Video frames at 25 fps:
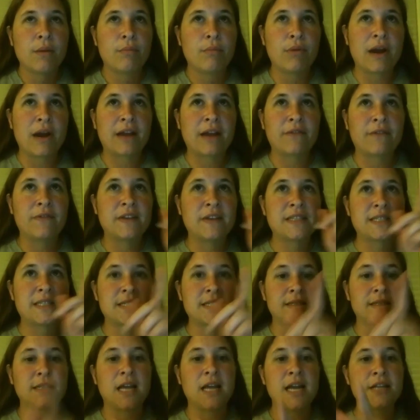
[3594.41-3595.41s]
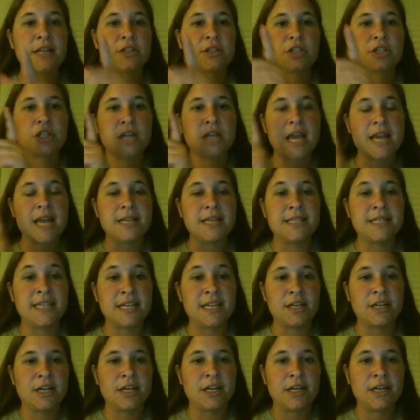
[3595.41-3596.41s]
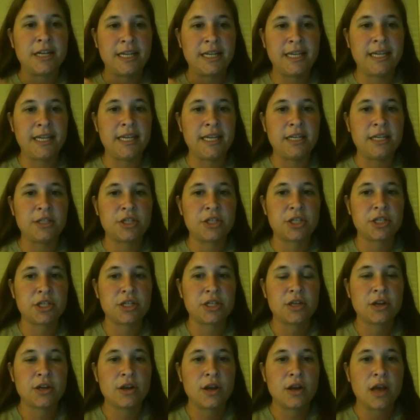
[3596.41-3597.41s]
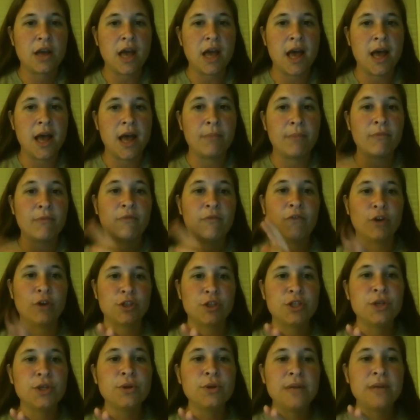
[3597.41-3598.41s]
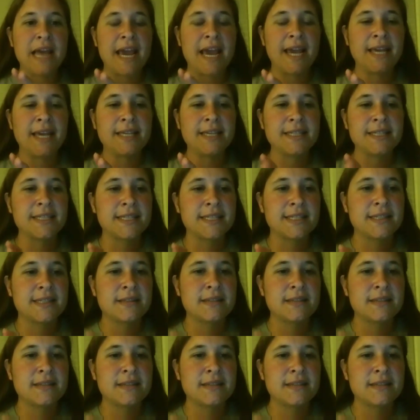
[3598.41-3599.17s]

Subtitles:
breakfast, lunch, and dinner each, for 2 days,